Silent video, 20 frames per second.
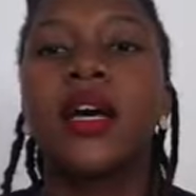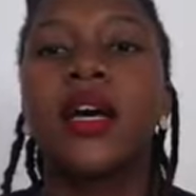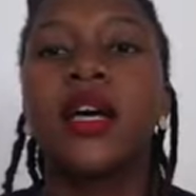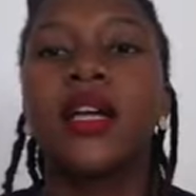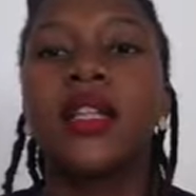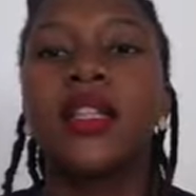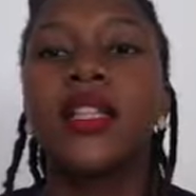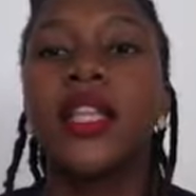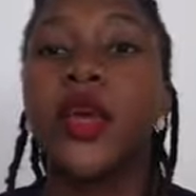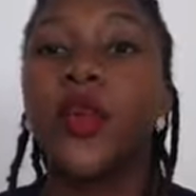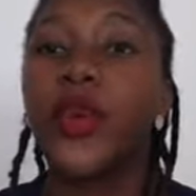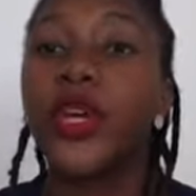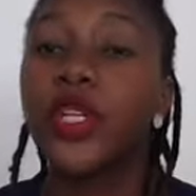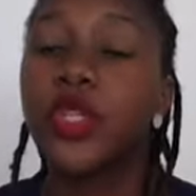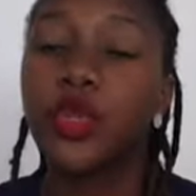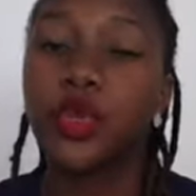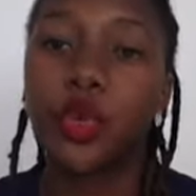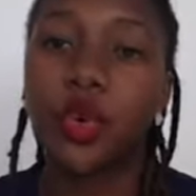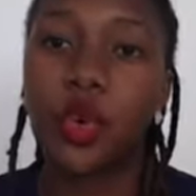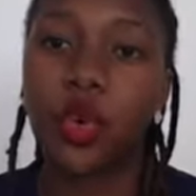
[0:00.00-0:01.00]
They went
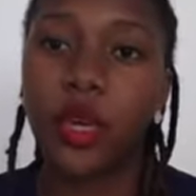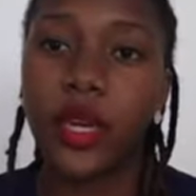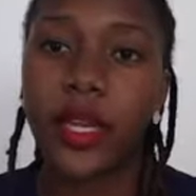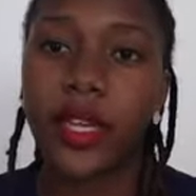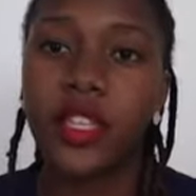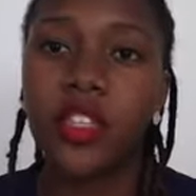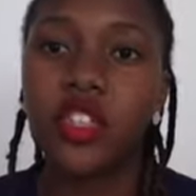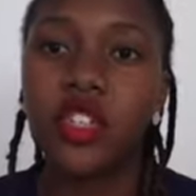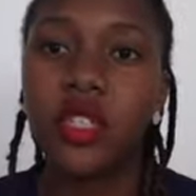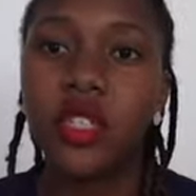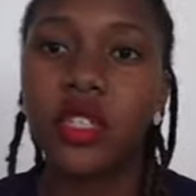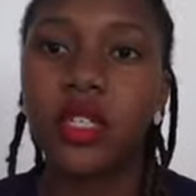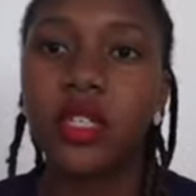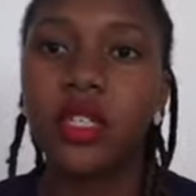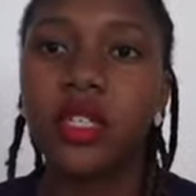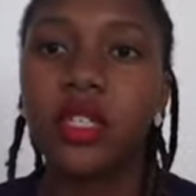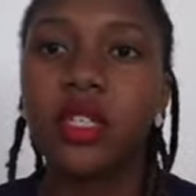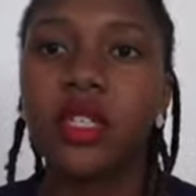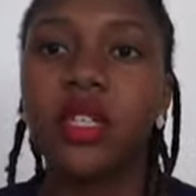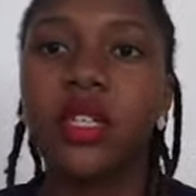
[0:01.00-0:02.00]
to college.
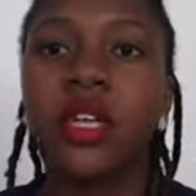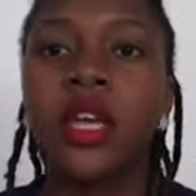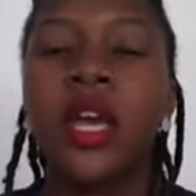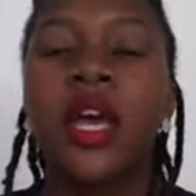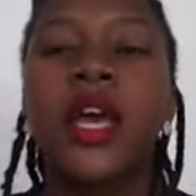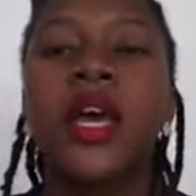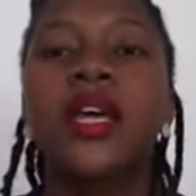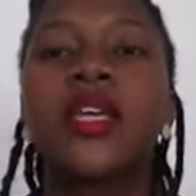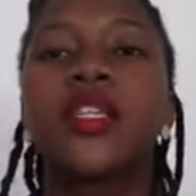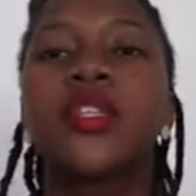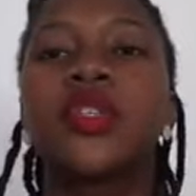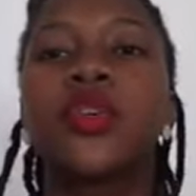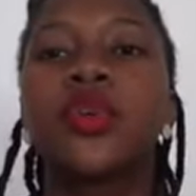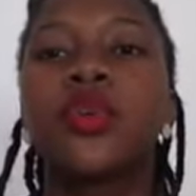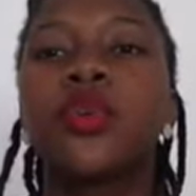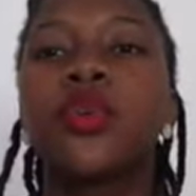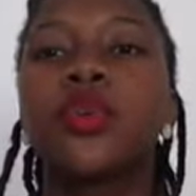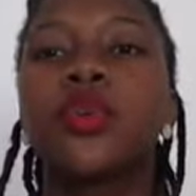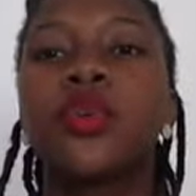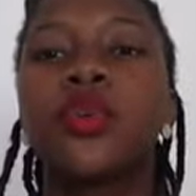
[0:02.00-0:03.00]

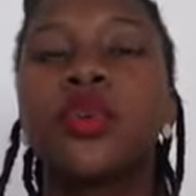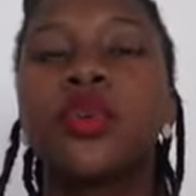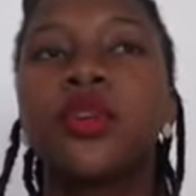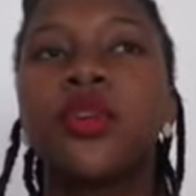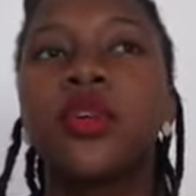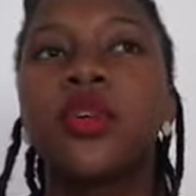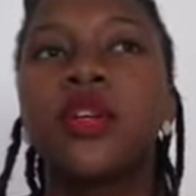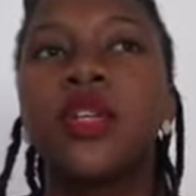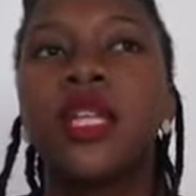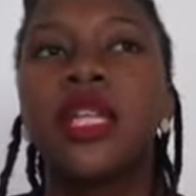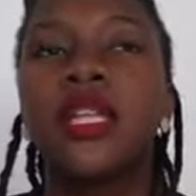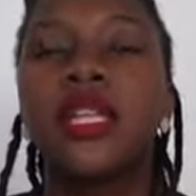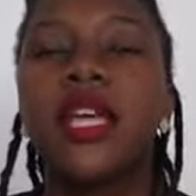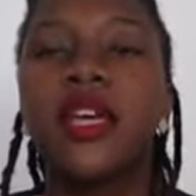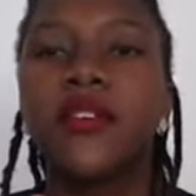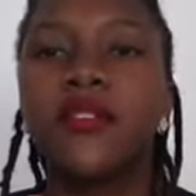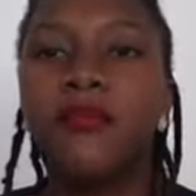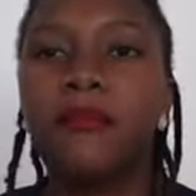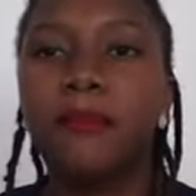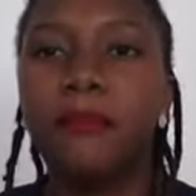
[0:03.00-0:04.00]
So
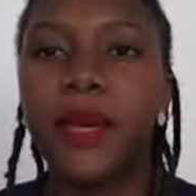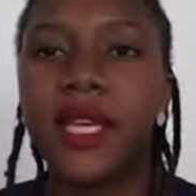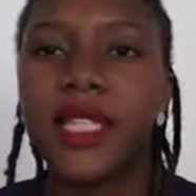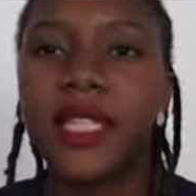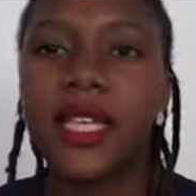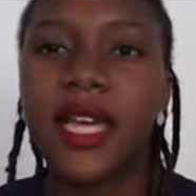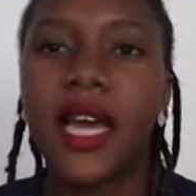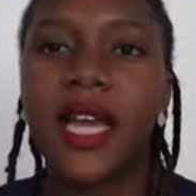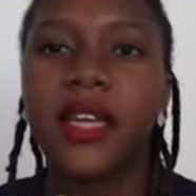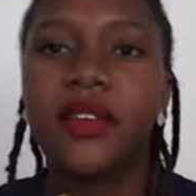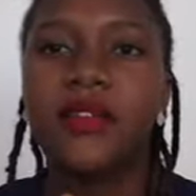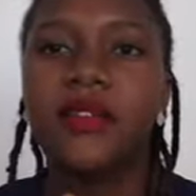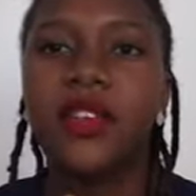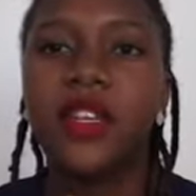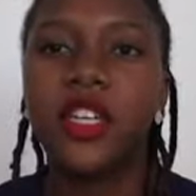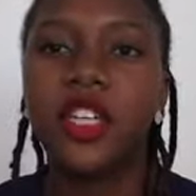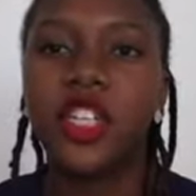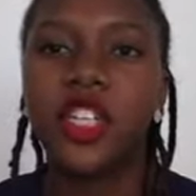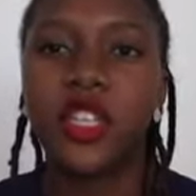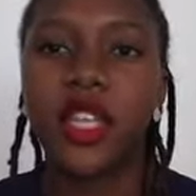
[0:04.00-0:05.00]
they've basically
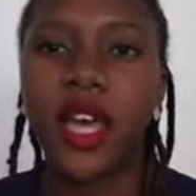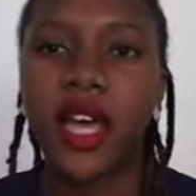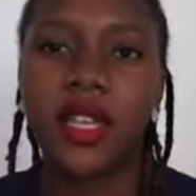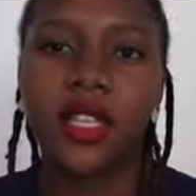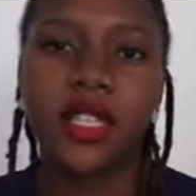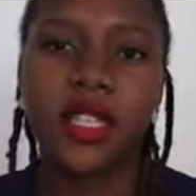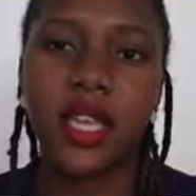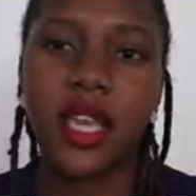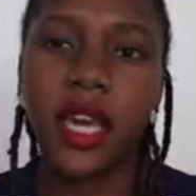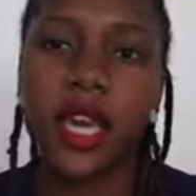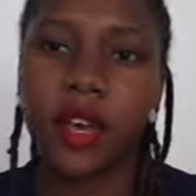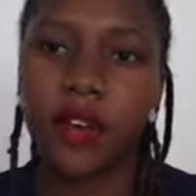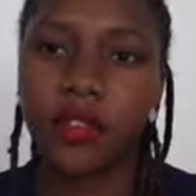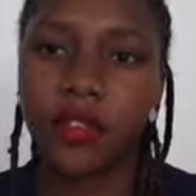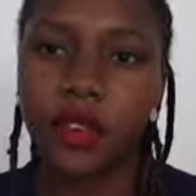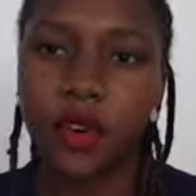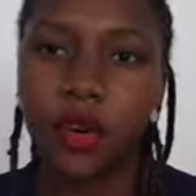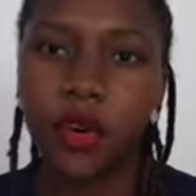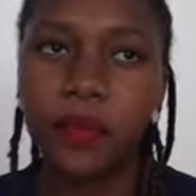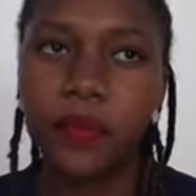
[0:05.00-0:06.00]
finished their senior
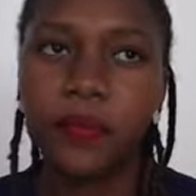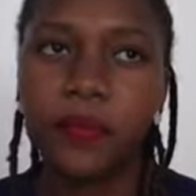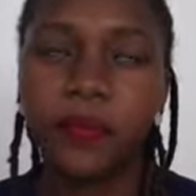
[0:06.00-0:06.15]
4.